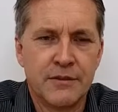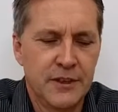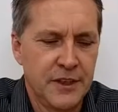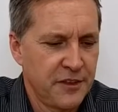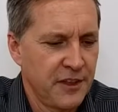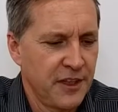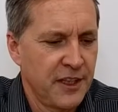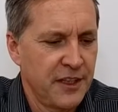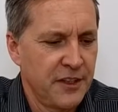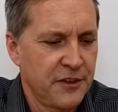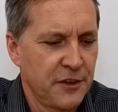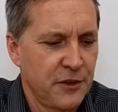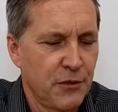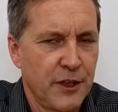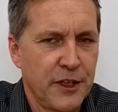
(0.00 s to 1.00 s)
SLA is
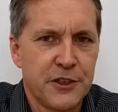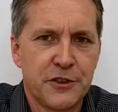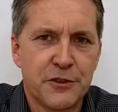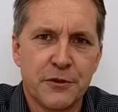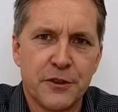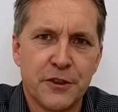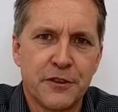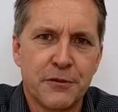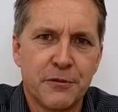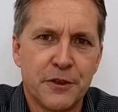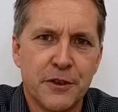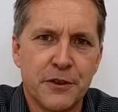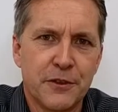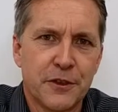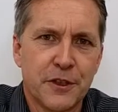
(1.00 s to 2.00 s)
a great choice when
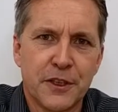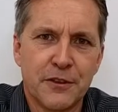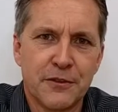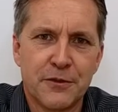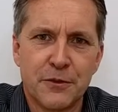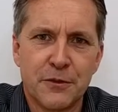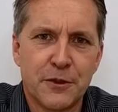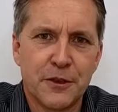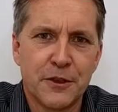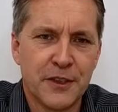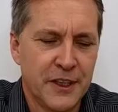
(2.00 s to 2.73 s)
you're looking for